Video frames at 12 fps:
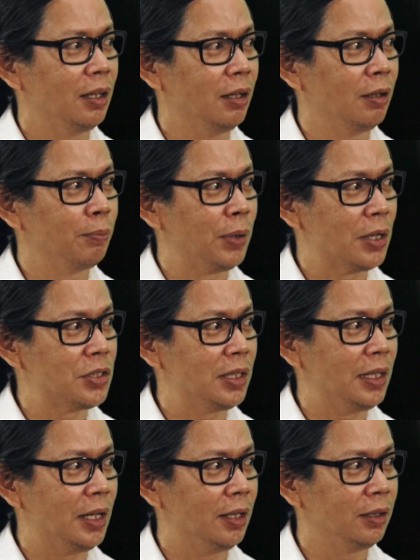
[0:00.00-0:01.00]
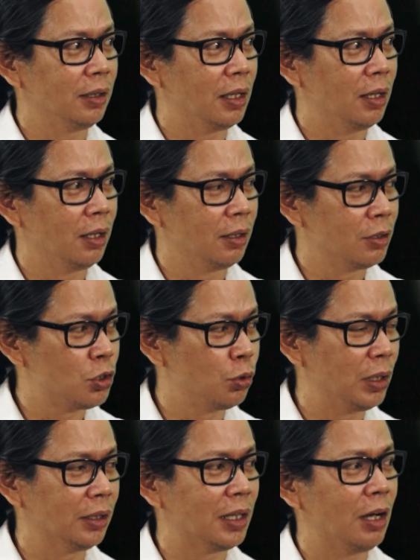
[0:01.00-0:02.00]
ang president ng
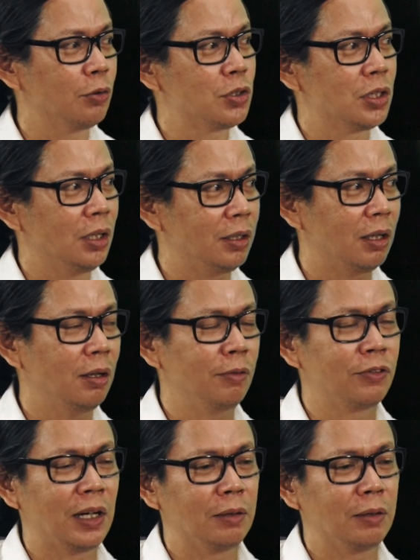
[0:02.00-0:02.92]
student council na frat